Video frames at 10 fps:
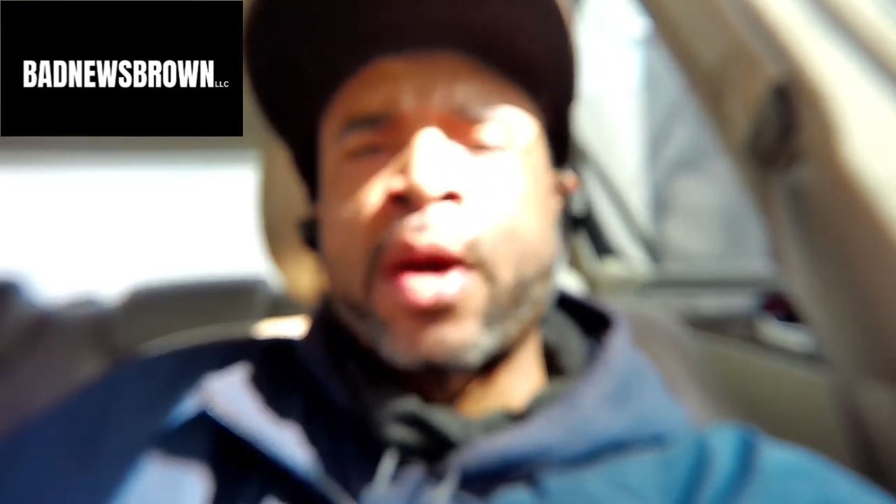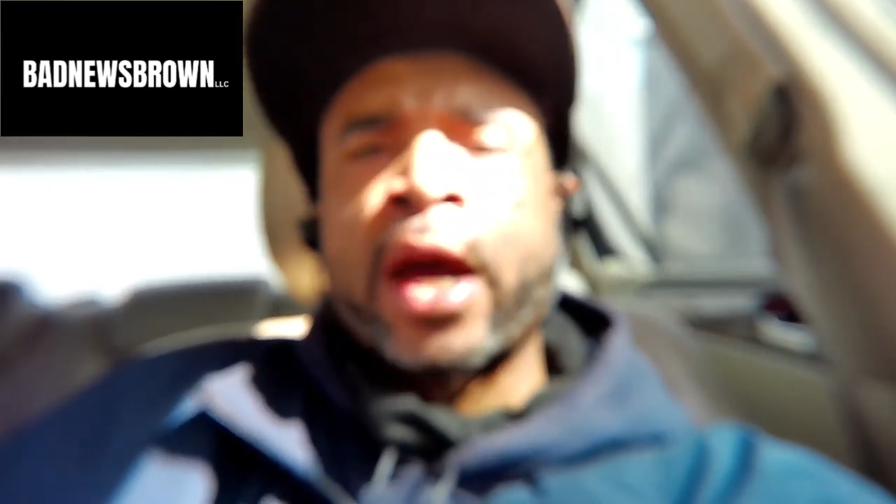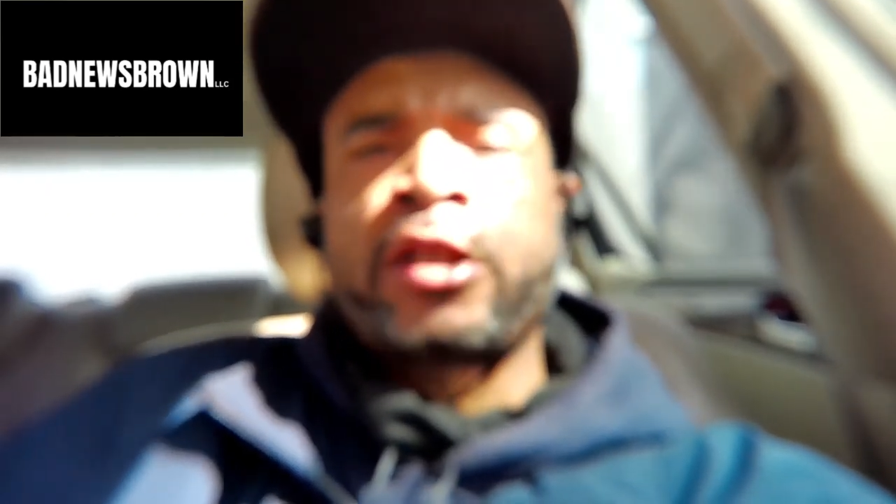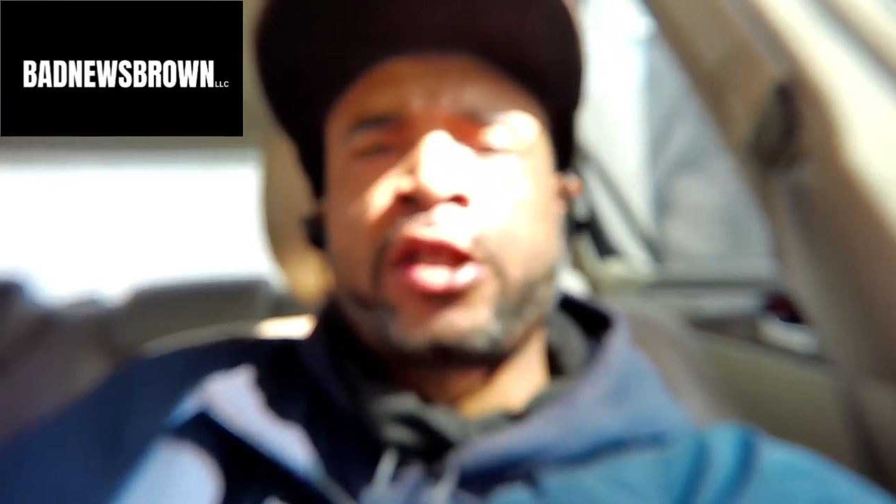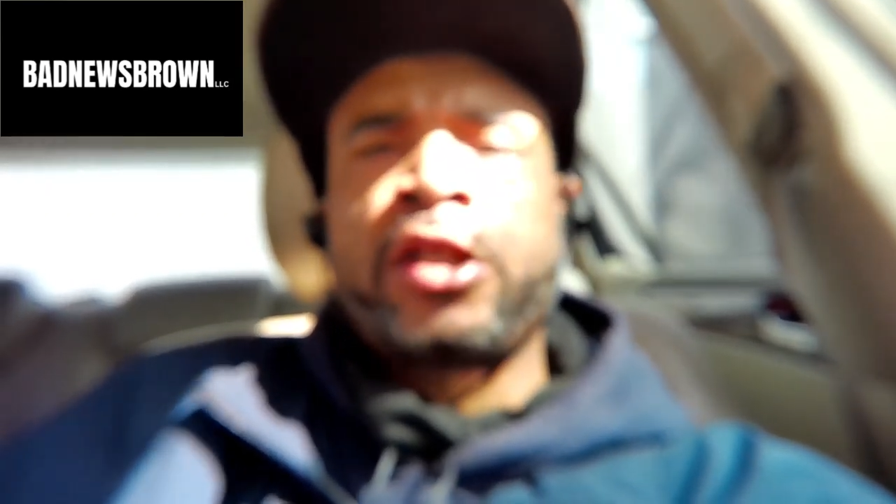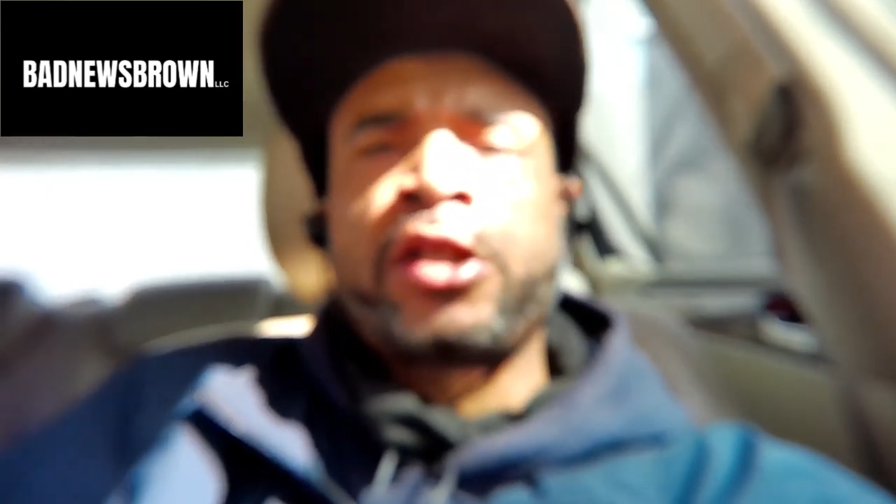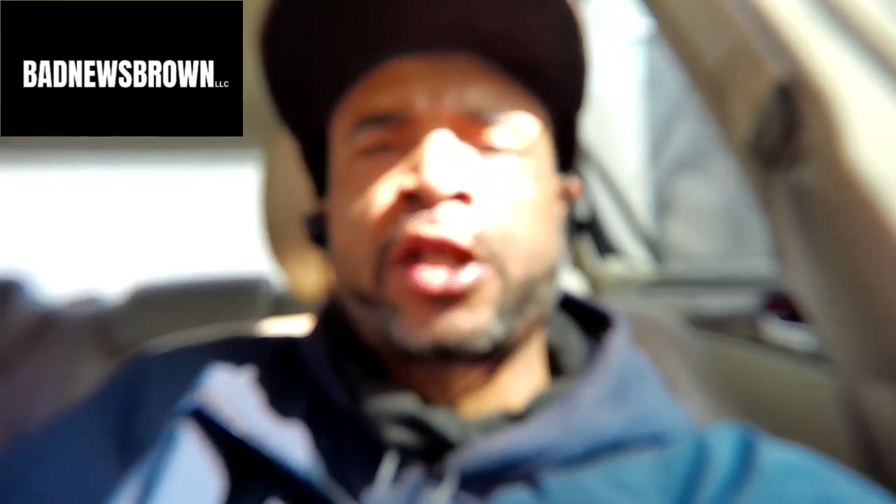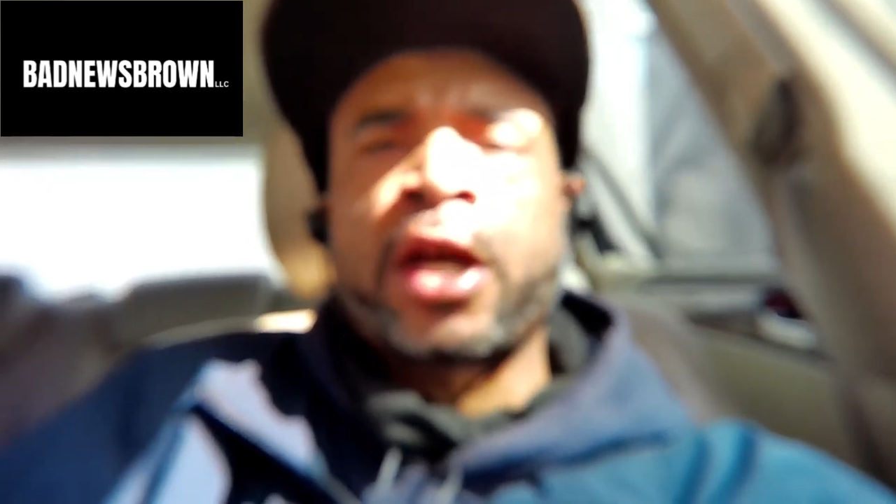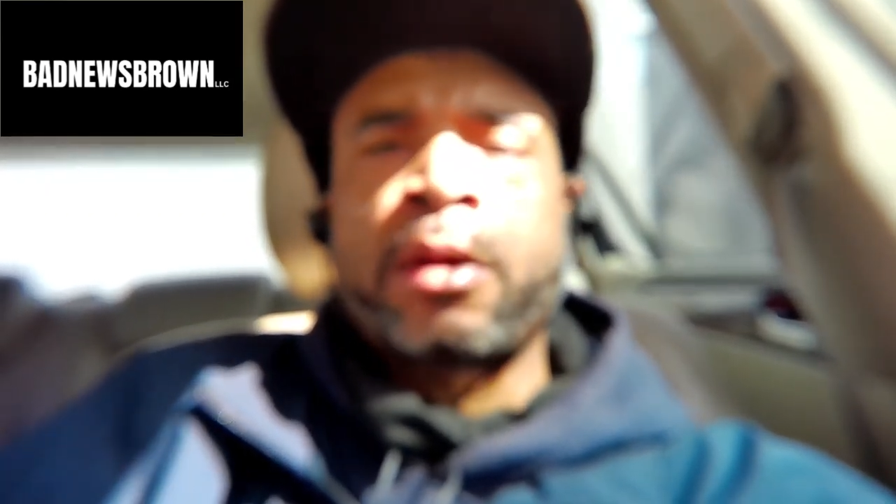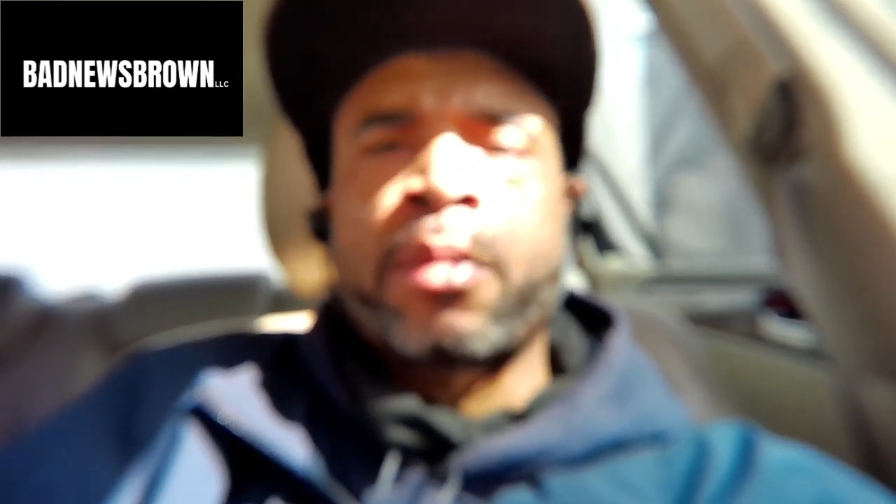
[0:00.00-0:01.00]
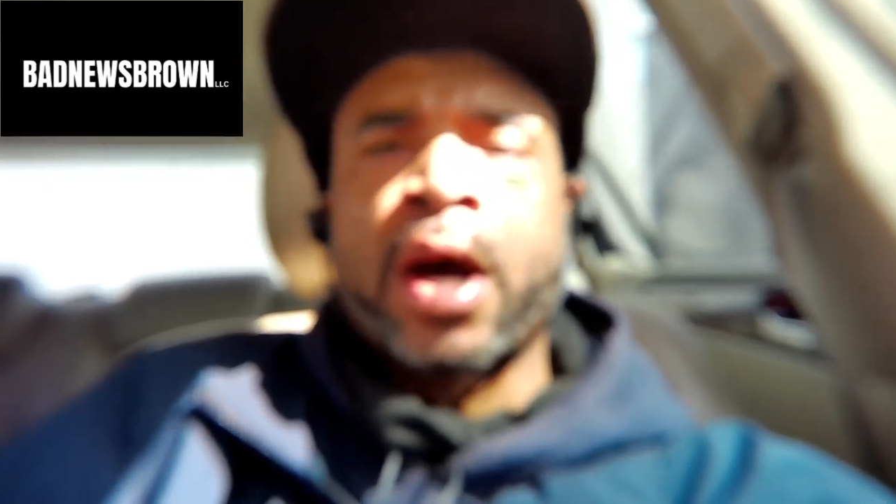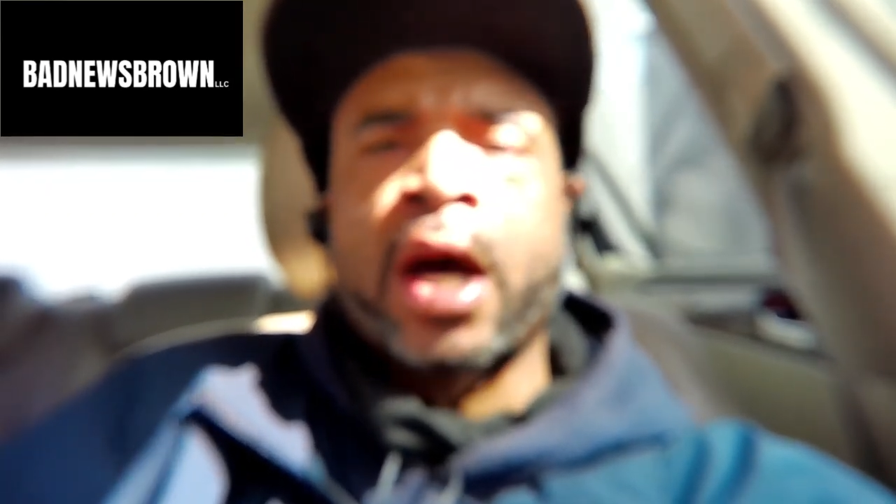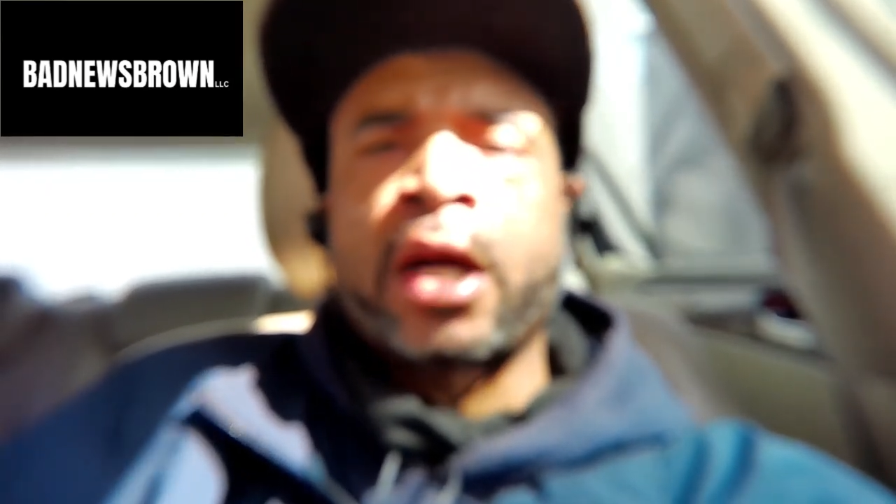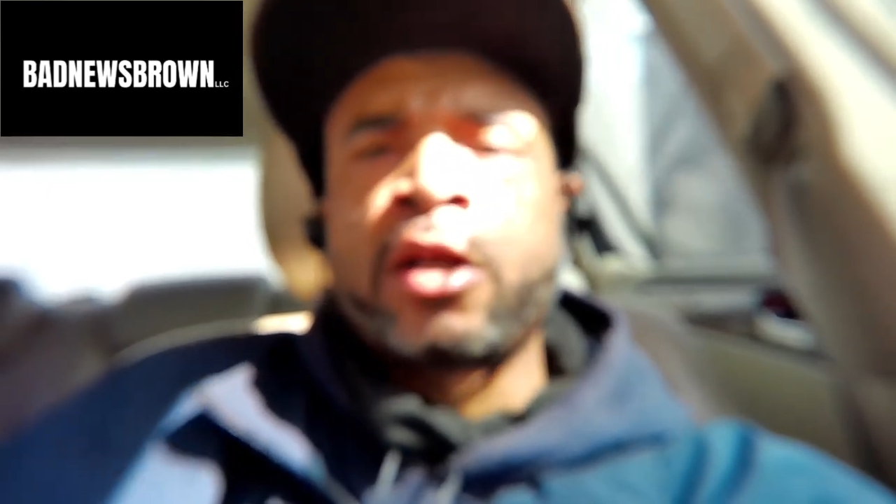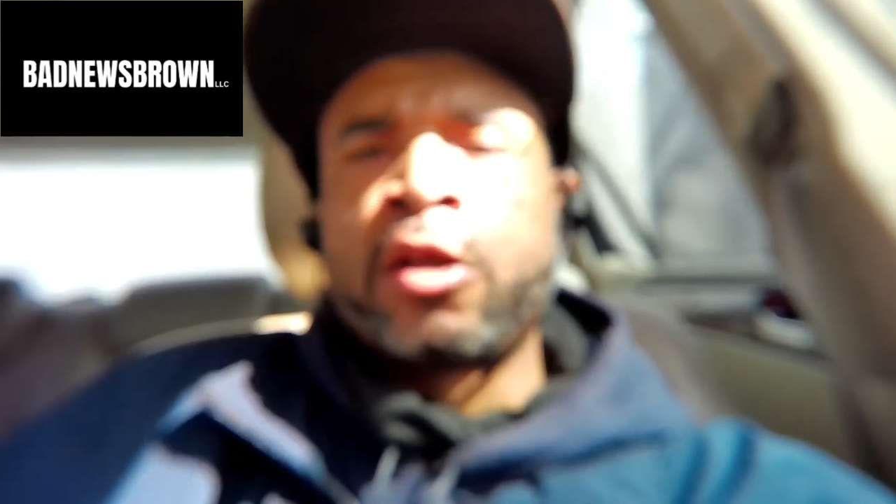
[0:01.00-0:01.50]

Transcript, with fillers: back to the same pot